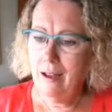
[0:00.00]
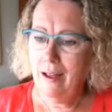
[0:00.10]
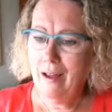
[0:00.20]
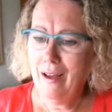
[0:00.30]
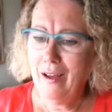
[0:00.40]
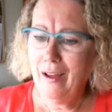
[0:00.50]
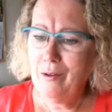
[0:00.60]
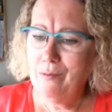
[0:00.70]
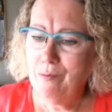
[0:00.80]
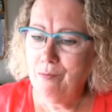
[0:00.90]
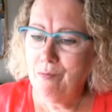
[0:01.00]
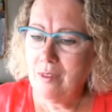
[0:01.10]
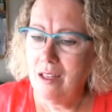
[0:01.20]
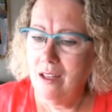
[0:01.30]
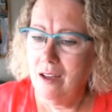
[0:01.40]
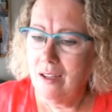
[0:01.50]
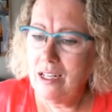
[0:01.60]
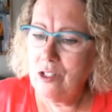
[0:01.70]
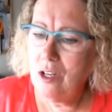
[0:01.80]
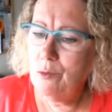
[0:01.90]
Okay,
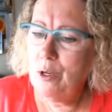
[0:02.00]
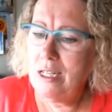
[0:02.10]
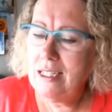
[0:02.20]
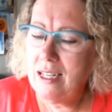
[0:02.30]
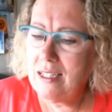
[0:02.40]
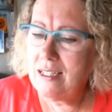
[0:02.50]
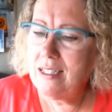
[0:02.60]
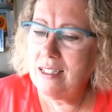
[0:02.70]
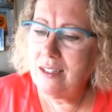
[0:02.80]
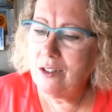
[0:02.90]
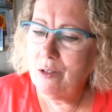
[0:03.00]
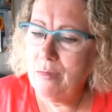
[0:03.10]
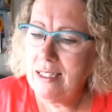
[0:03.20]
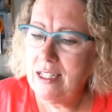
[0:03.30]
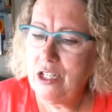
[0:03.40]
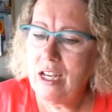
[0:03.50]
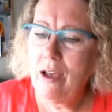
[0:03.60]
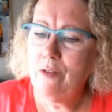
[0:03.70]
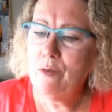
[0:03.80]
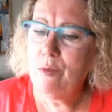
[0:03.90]
Donna Marie says, good message.
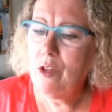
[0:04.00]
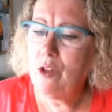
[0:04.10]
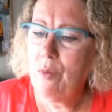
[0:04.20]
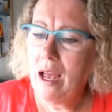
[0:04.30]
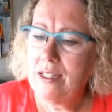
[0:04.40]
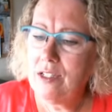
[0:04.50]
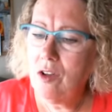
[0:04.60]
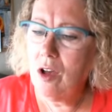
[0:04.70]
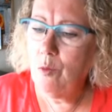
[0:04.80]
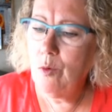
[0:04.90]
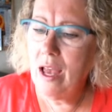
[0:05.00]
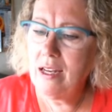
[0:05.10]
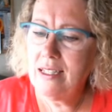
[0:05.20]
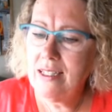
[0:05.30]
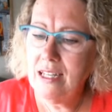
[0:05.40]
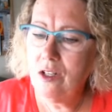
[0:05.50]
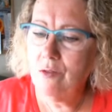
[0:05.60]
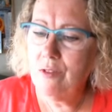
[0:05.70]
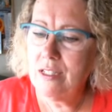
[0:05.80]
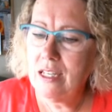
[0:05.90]
After my brother passed on, we had a seagull
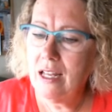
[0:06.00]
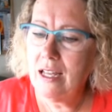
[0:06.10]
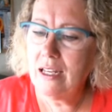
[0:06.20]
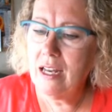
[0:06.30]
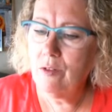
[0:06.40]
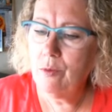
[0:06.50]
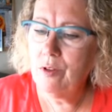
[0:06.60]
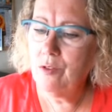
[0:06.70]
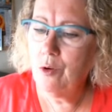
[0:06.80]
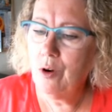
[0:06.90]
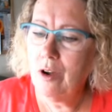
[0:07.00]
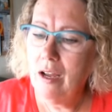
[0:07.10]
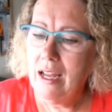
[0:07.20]
visit like never before.